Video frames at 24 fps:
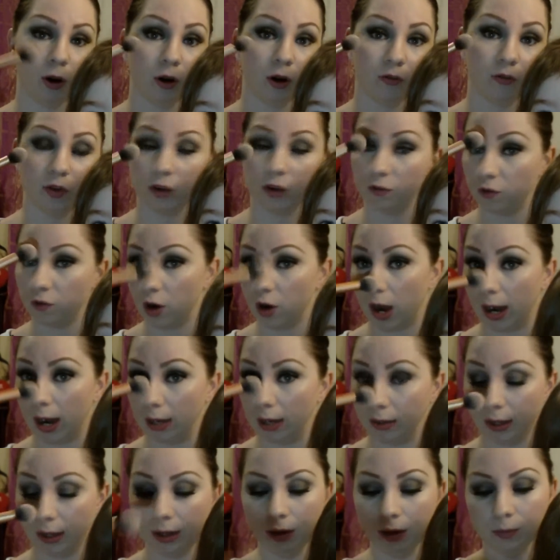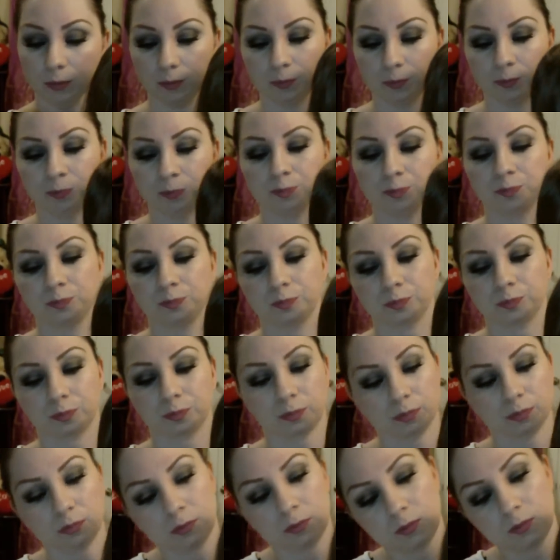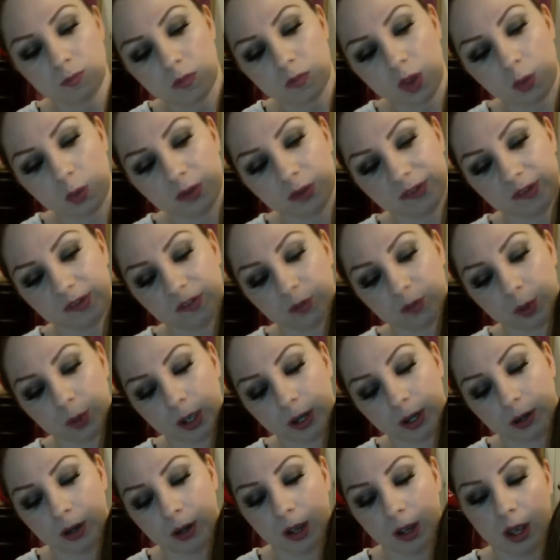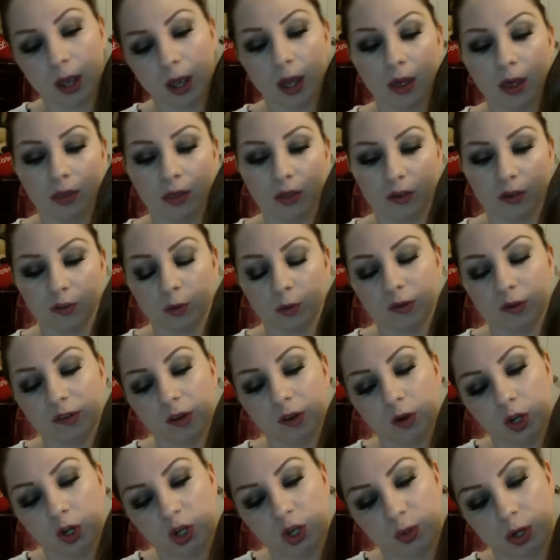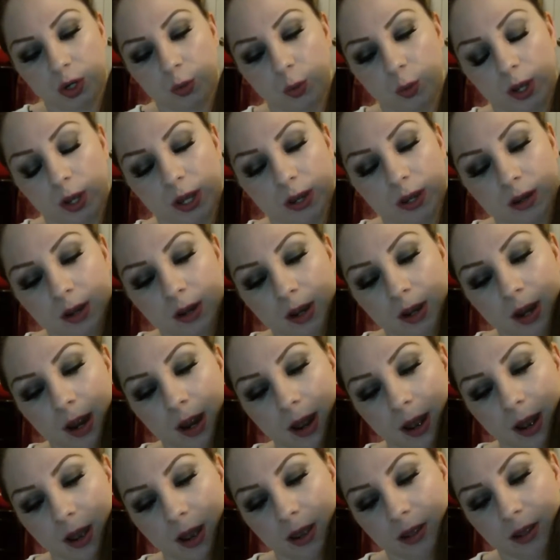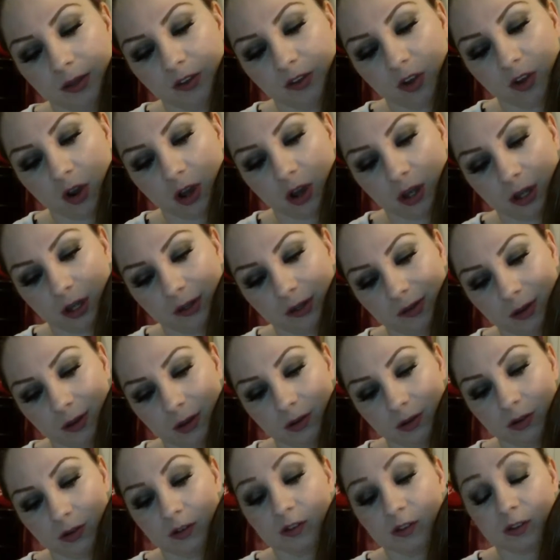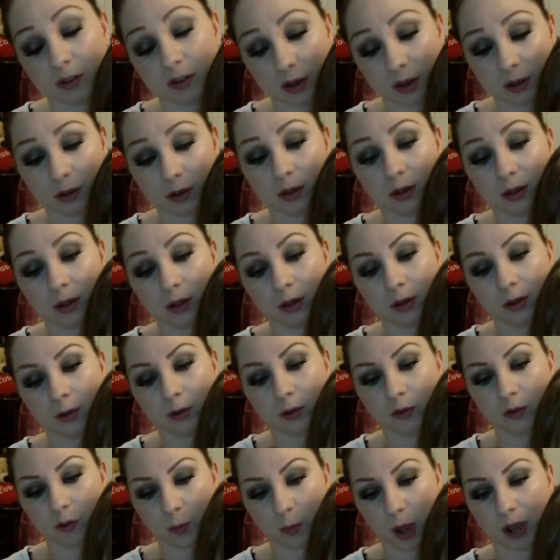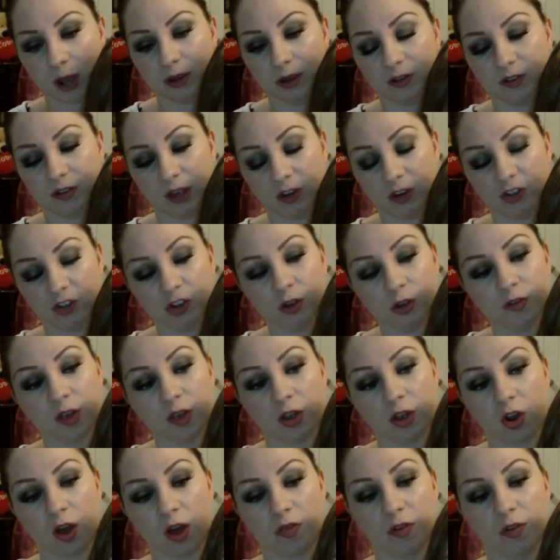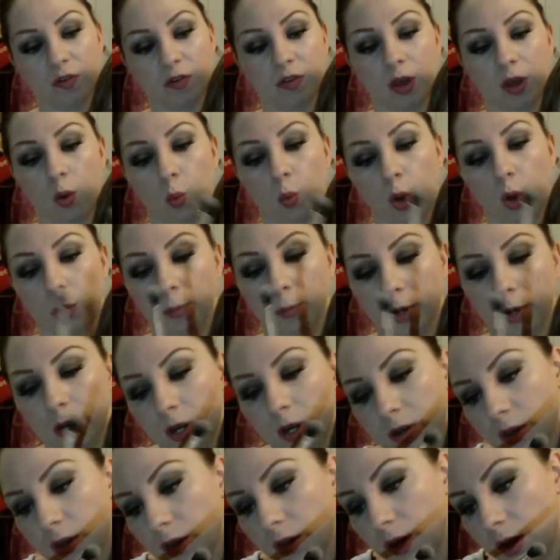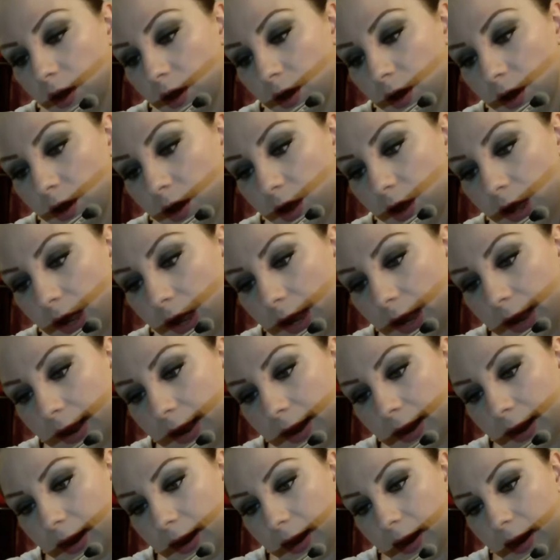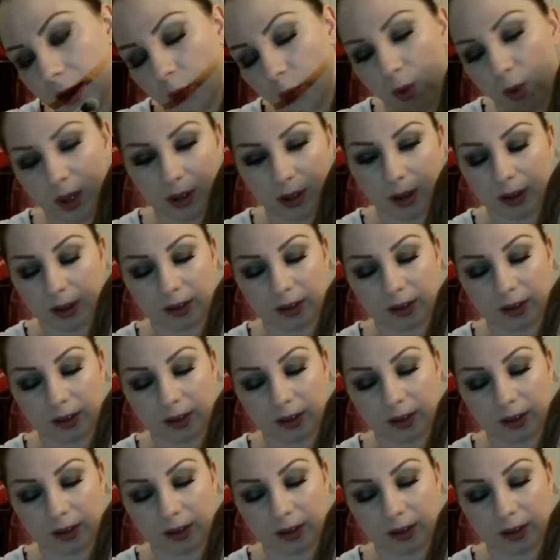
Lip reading: perfect for highlight with this one. This one's a newer one. It's called Still Spot Essentials. I got this at Walmart. And, well,